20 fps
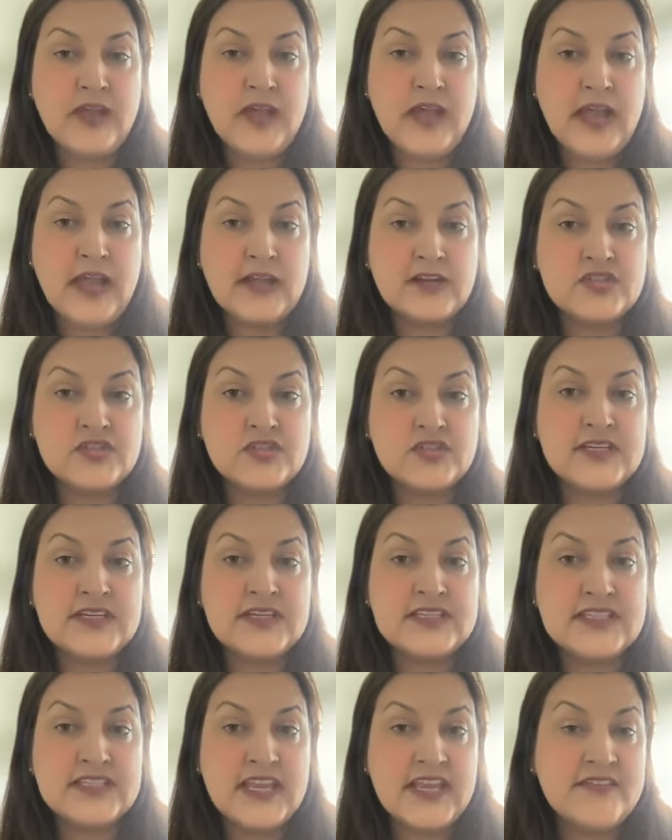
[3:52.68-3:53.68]
actually
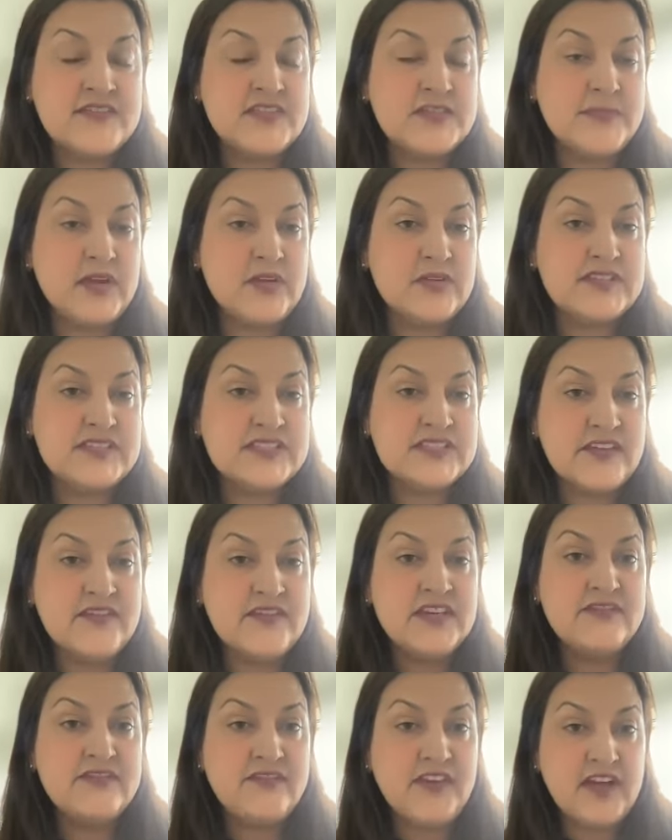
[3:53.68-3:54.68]
saves about
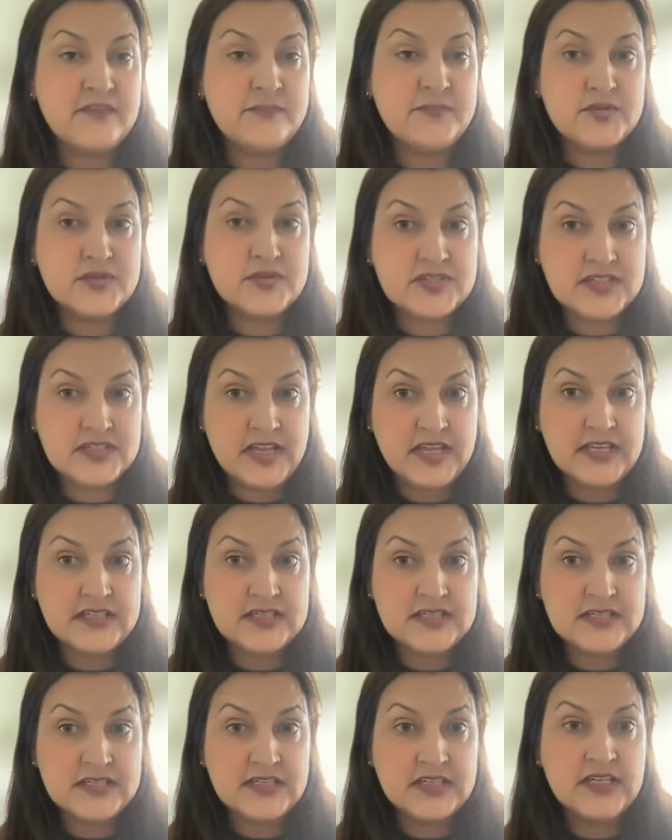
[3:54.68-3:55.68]

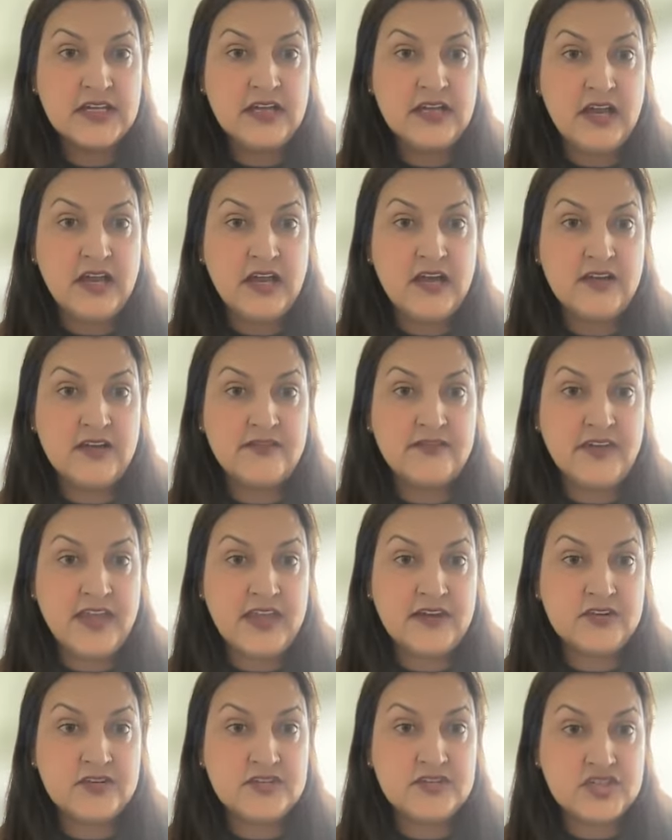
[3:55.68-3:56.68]
75% of
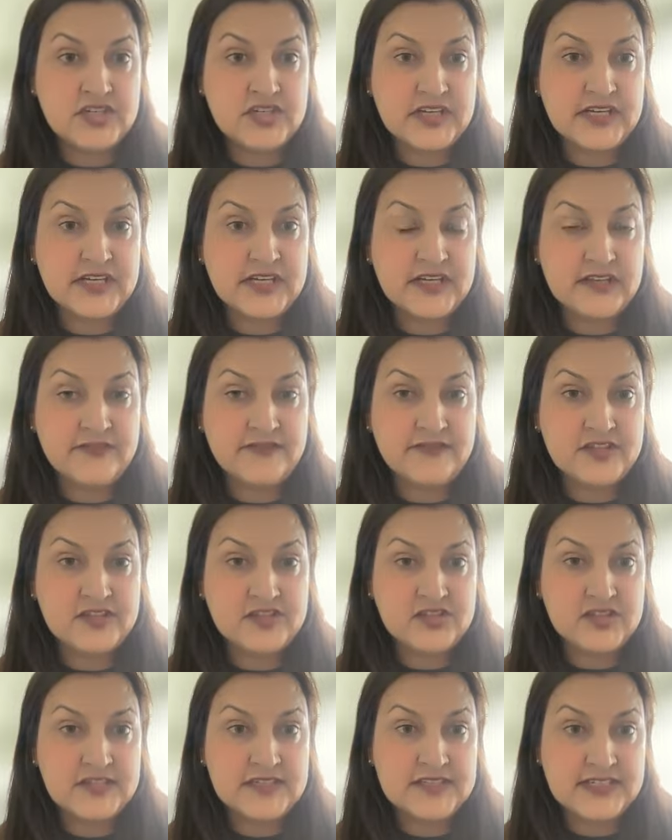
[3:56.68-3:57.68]
energy
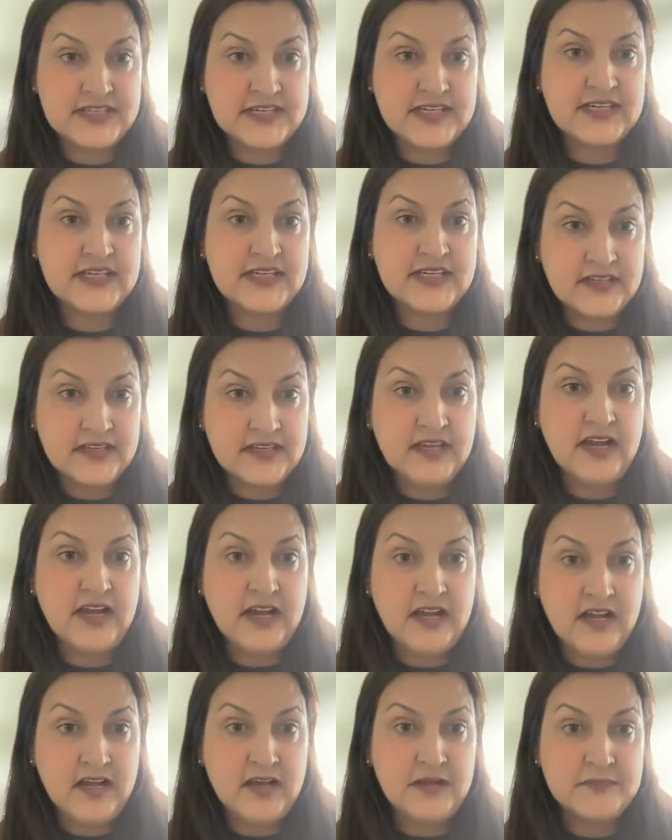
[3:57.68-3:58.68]
efficiency.
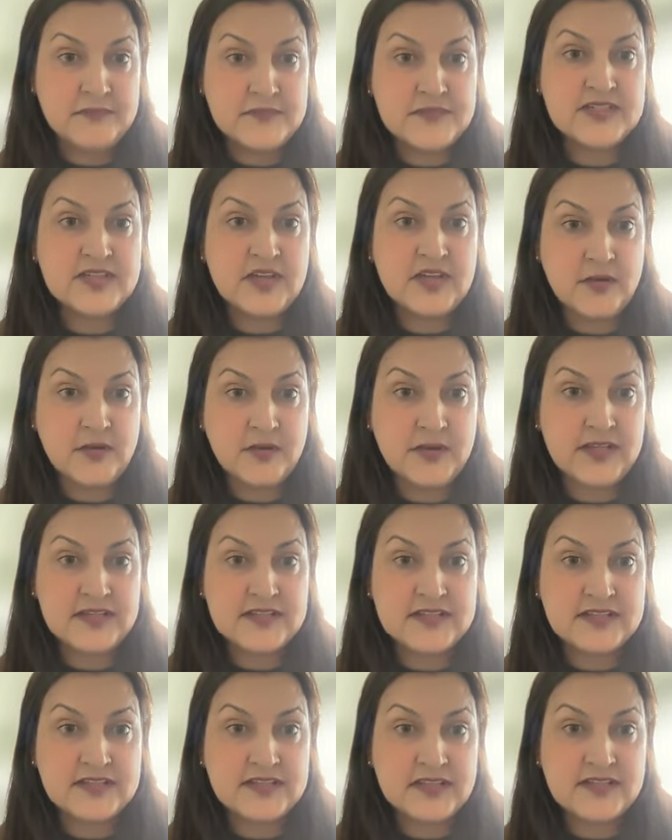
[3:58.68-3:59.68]
So
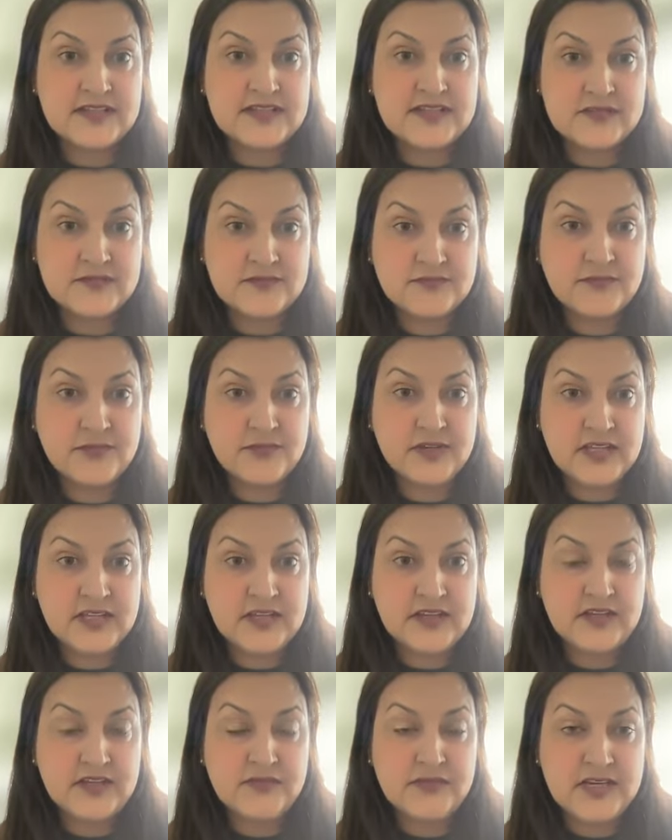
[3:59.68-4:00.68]
it's really a
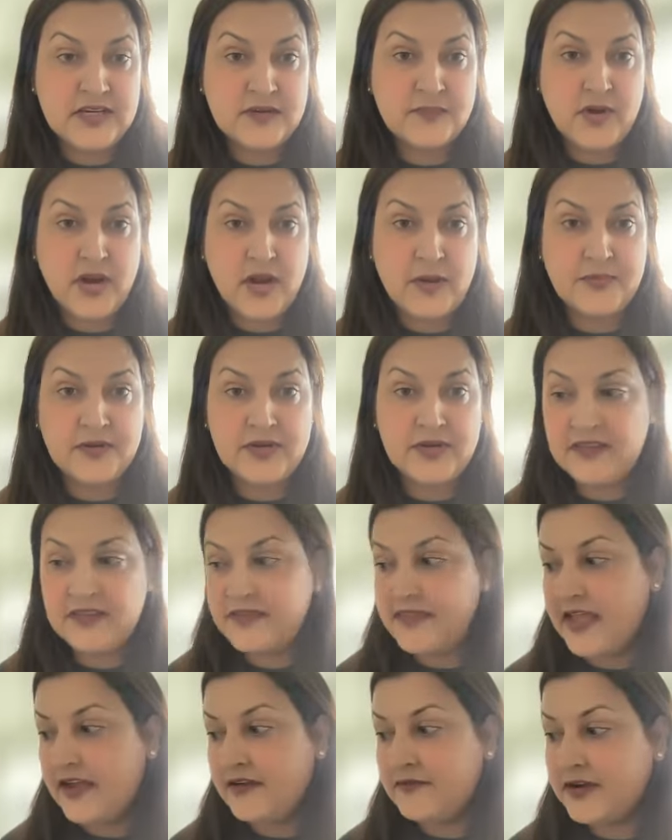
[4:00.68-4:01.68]
unique property in
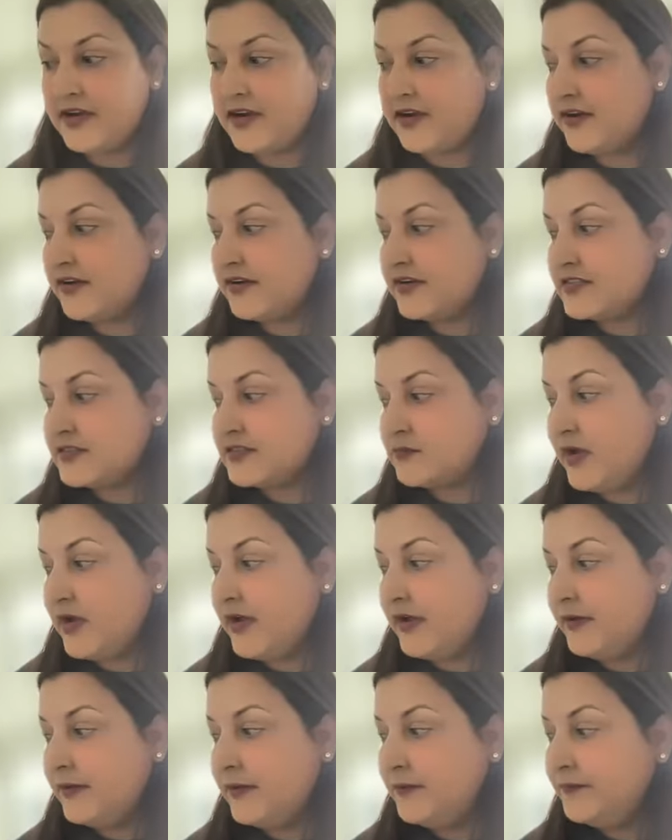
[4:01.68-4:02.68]
that regard as
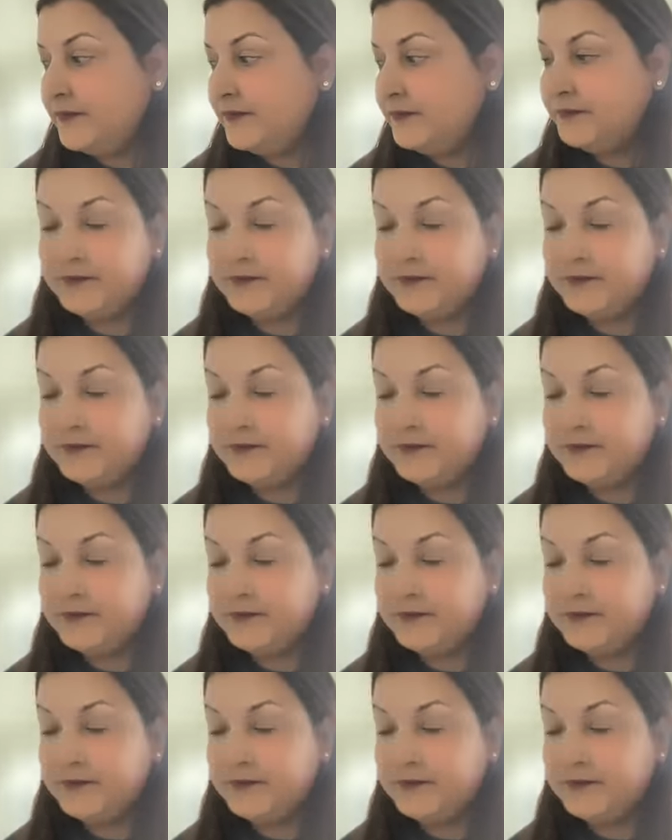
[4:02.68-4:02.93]
well.